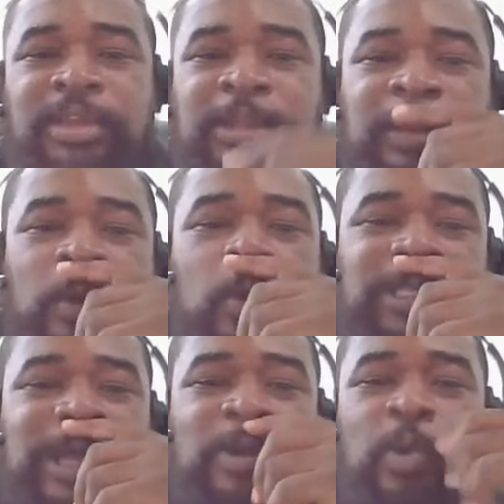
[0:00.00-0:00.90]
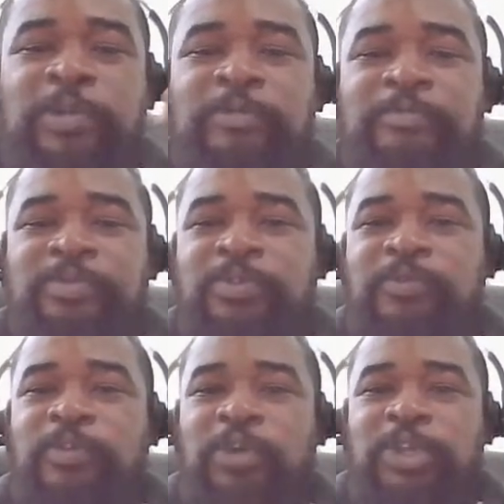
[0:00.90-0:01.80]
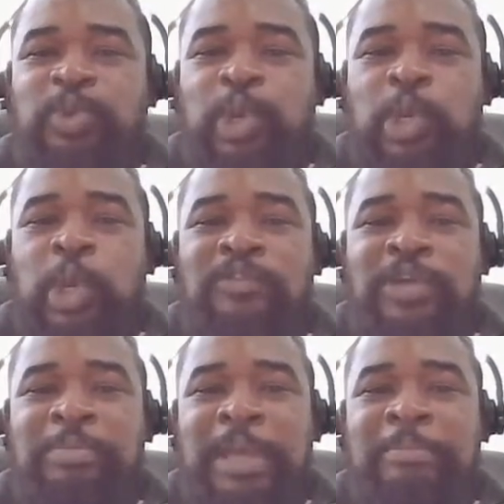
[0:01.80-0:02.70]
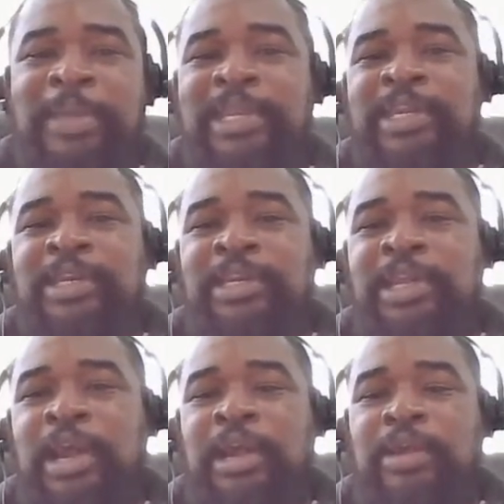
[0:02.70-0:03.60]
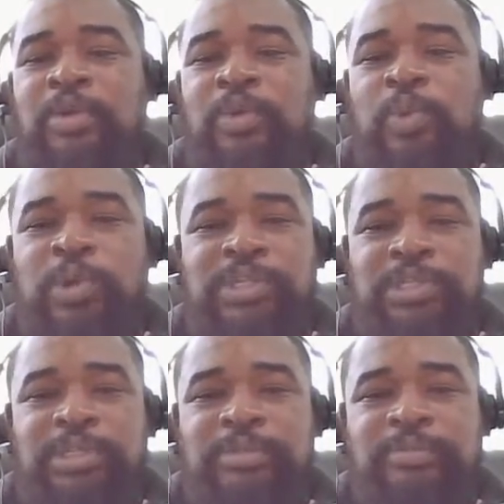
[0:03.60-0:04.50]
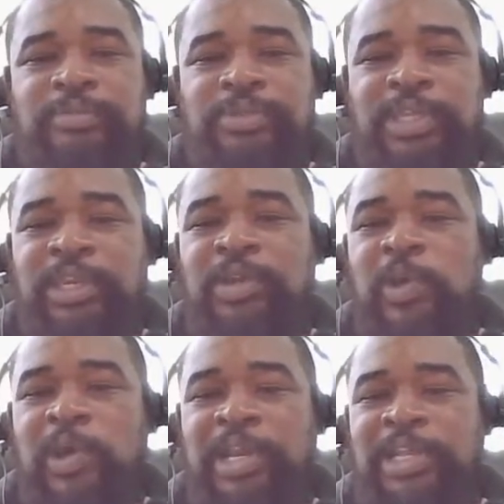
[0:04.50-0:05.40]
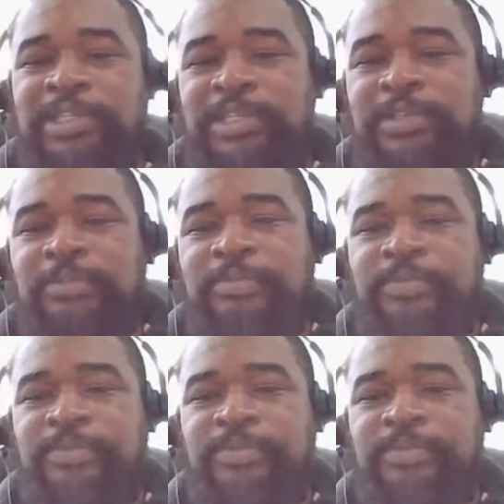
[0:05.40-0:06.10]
the quote-unquote first world governed by men in dark coats in corners.